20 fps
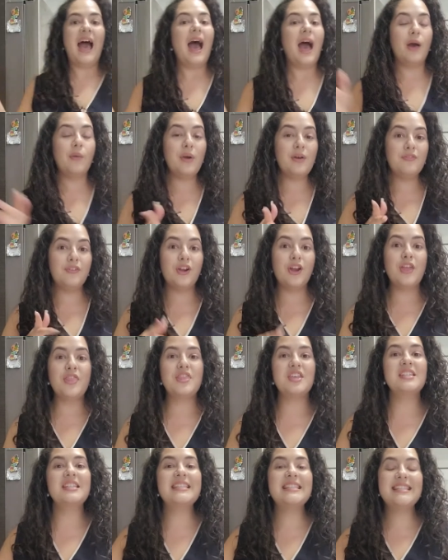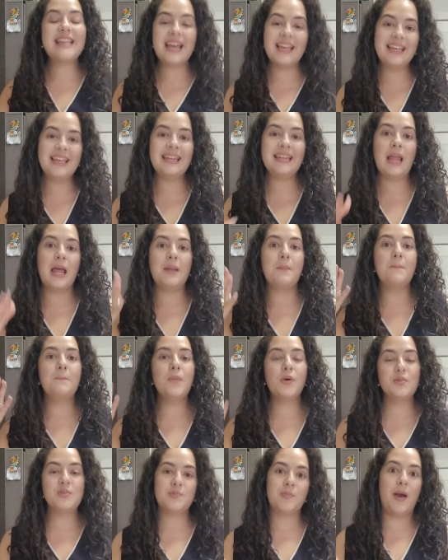However, the second
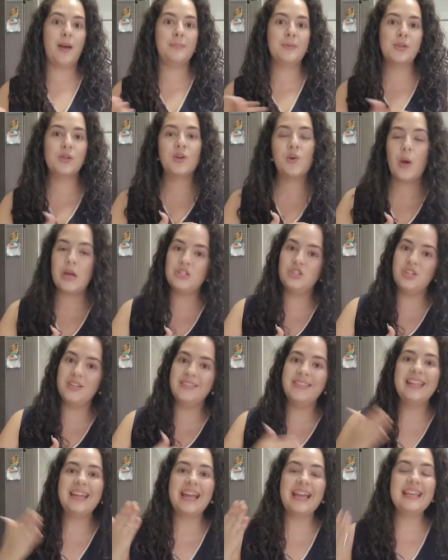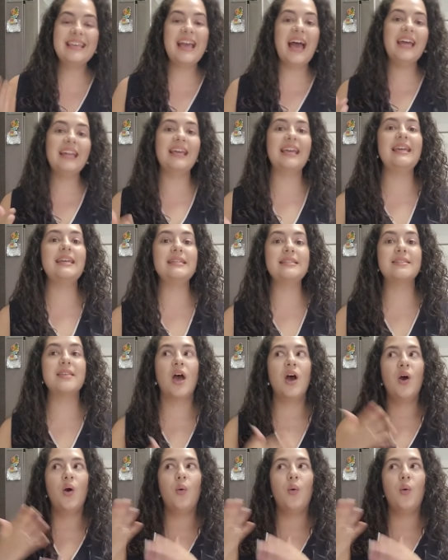most popular question that I get is,